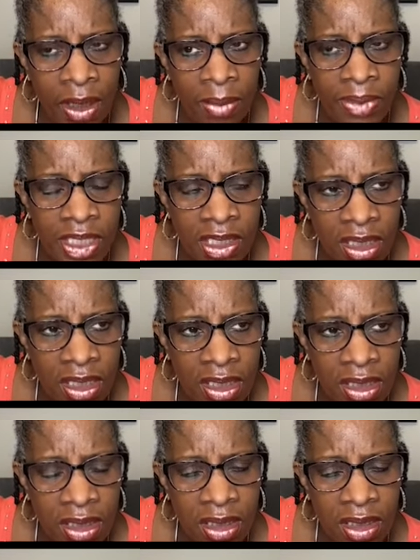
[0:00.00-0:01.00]

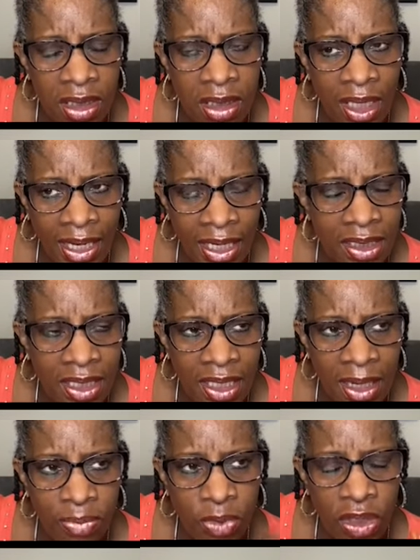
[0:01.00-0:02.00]
because like I said,
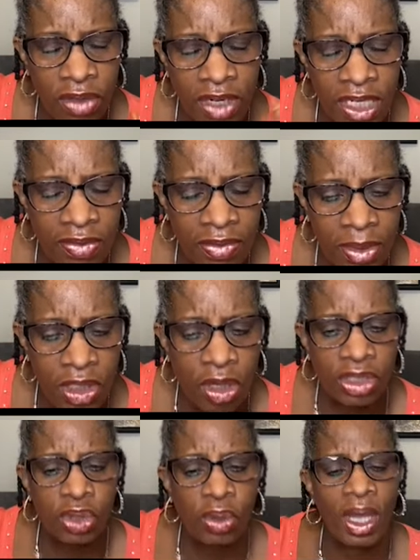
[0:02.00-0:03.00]
I'm born and raised from New
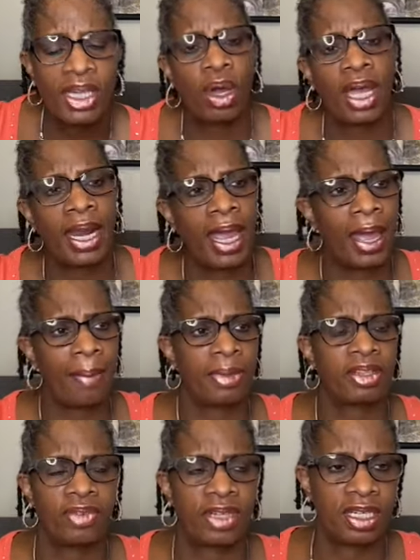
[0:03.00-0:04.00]
York, so I know how that
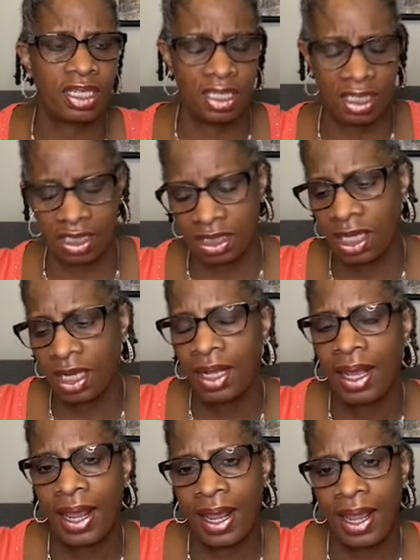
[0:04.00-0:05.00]
atmosphere is.
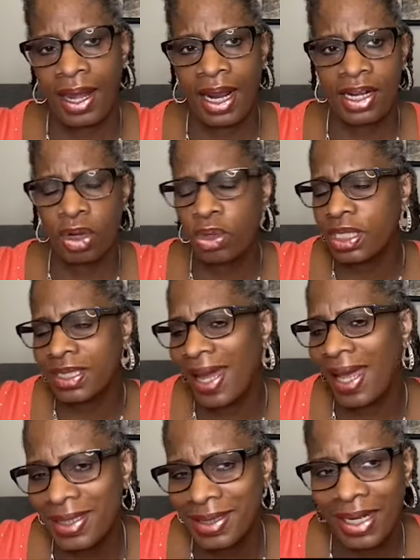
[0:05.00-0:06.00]
And I know the
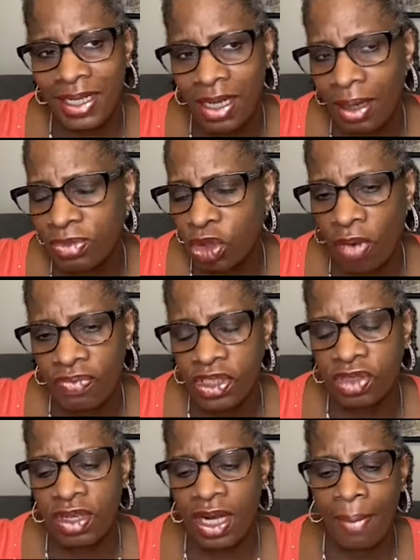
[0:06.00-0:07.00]
talent that comes off the
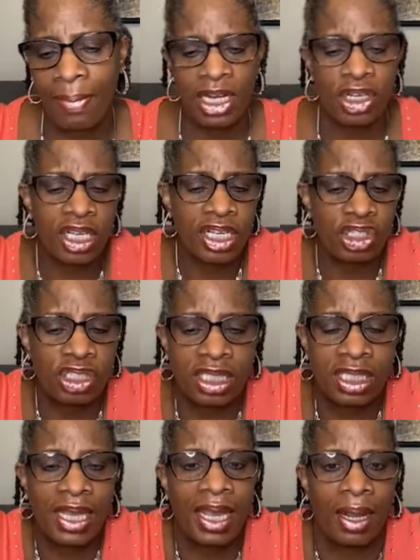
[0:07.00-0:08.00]
street. I mean, look at
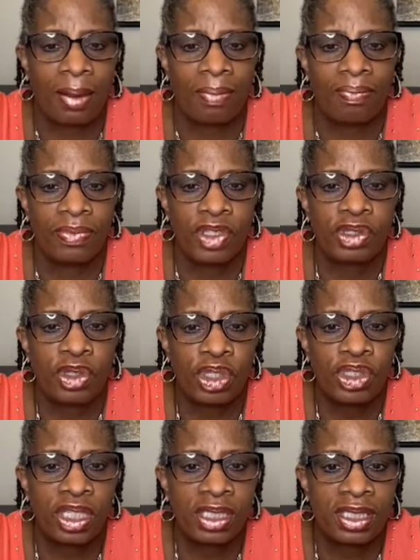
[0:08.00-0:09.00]
Just Sam. You saw
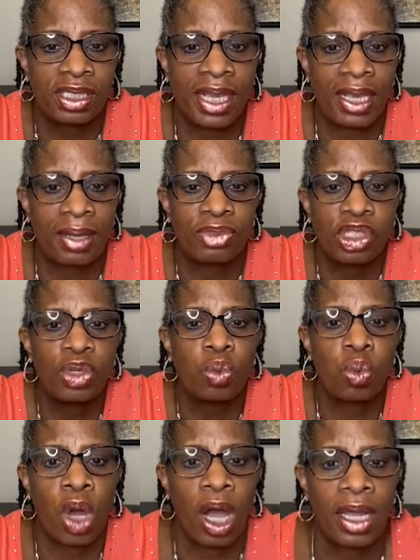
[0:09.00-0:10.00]
Just Sam. She
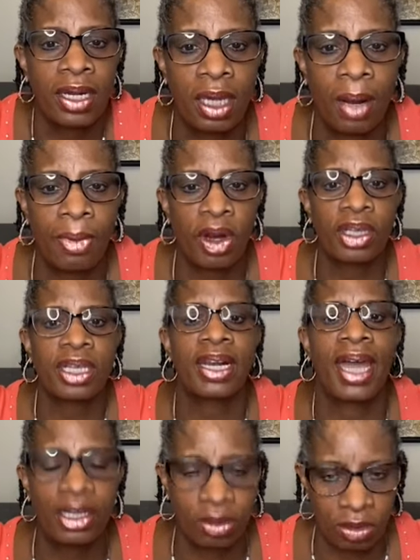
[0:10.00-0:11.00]
won American
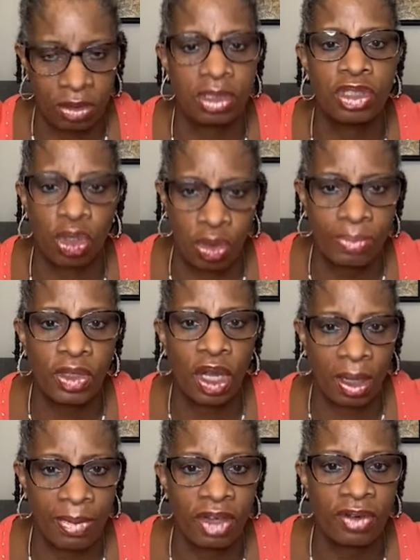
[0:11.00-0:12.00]
Idol. You know who I'm
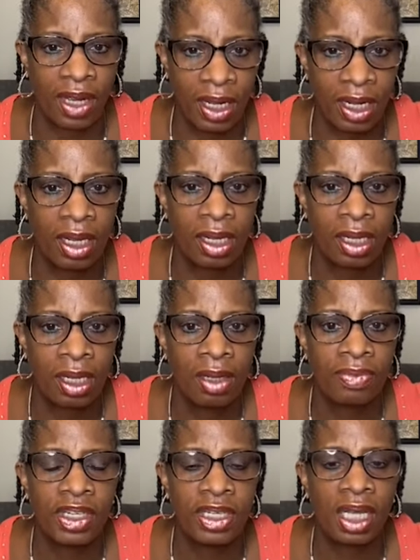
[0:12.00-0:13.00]
talking about, right?
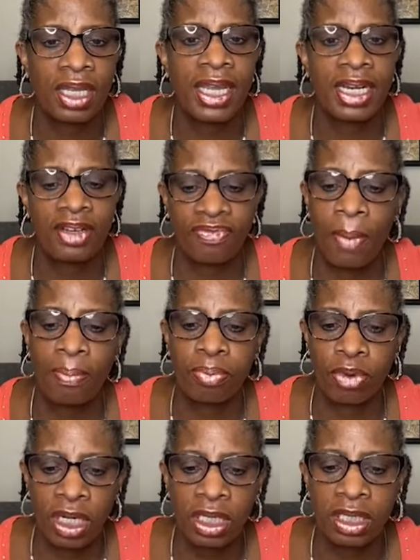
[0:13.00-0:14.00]
So you know, from
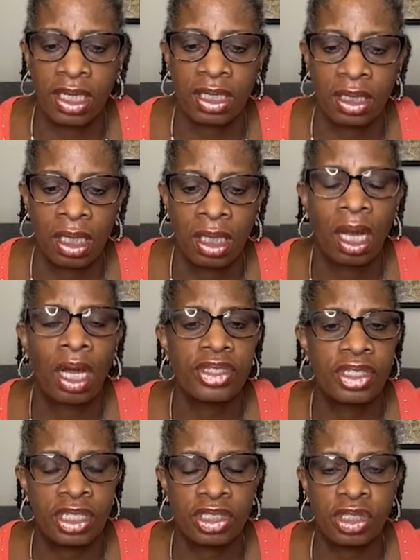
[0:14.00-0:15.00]
Brooklyn a
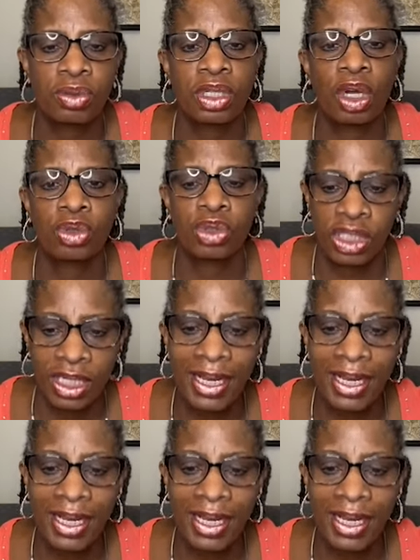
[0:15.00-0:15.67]
year or two ago, she